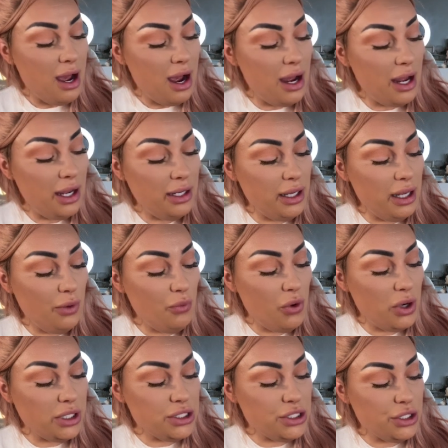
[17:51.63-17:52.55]
I
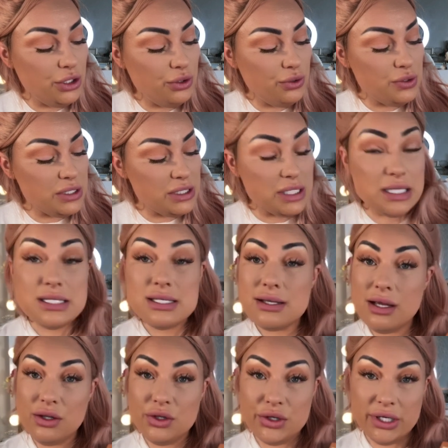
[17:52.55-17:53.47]
want to use this
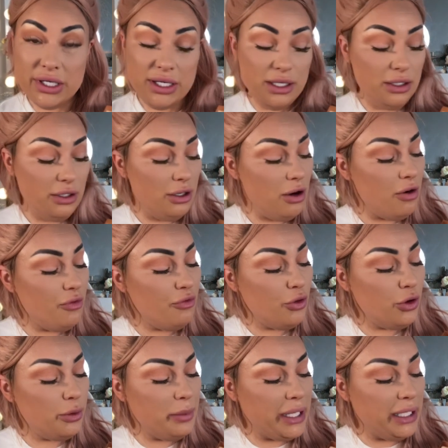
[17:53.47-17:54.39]
color here
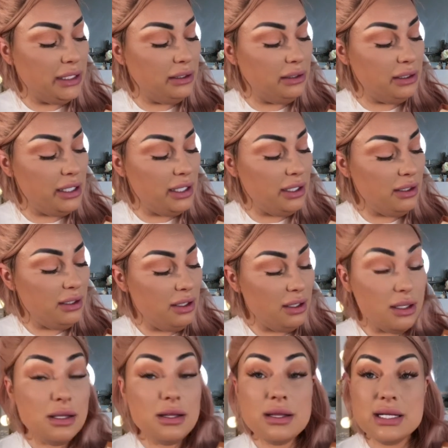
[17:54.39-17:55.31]
for my lid.
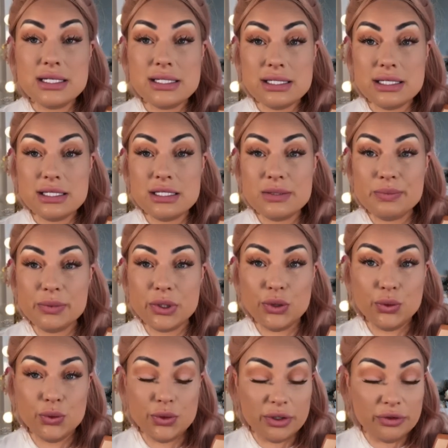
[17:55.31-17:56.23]
This is
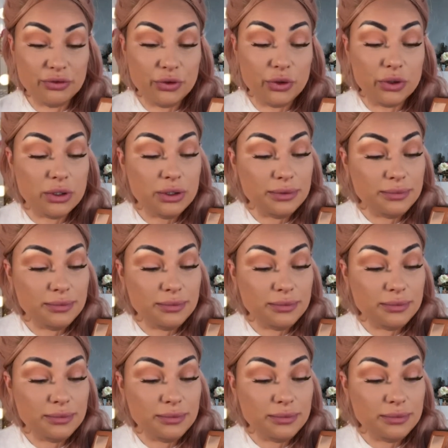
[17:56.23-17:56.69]
beautiful.